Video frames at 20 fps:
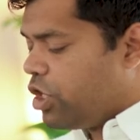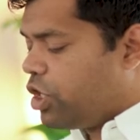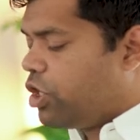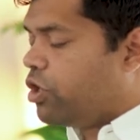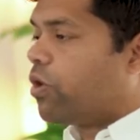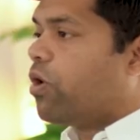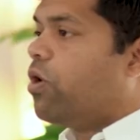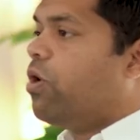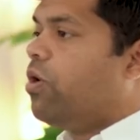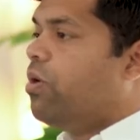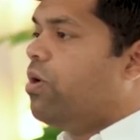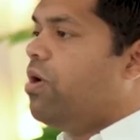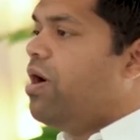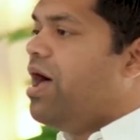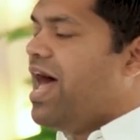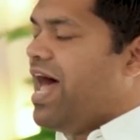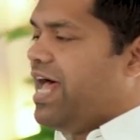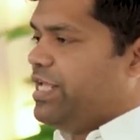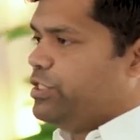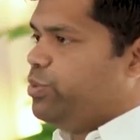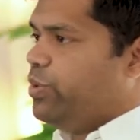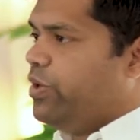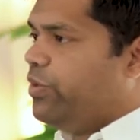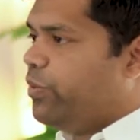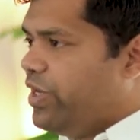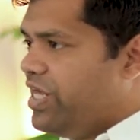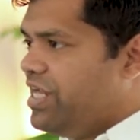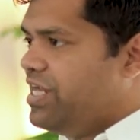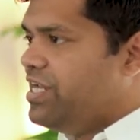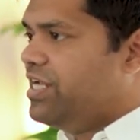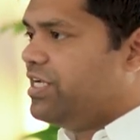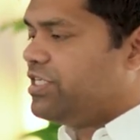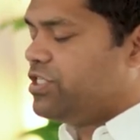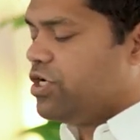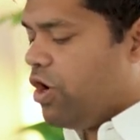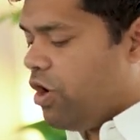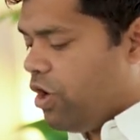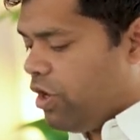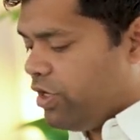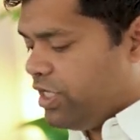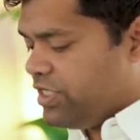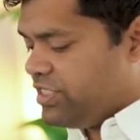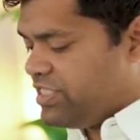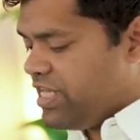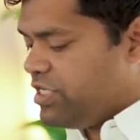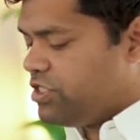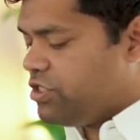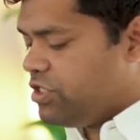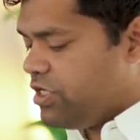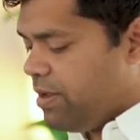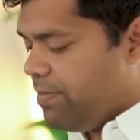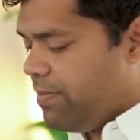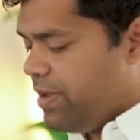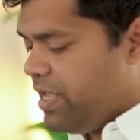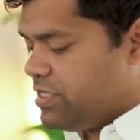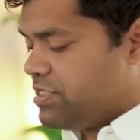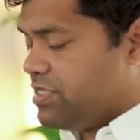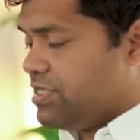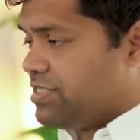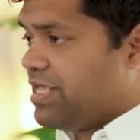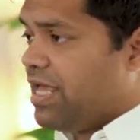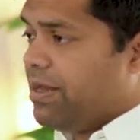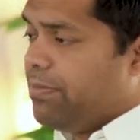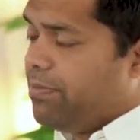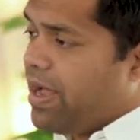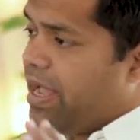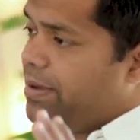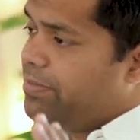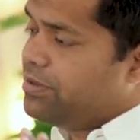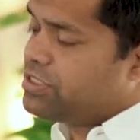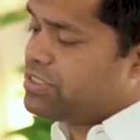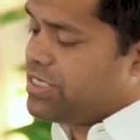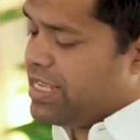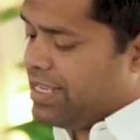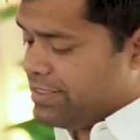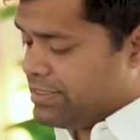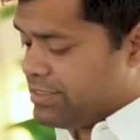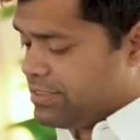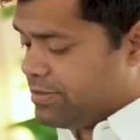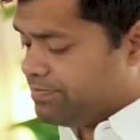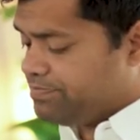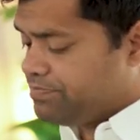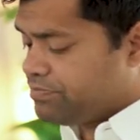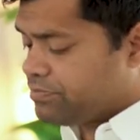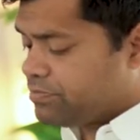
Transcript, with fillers: grow as we read it on a day-to-day basis. And Bible says,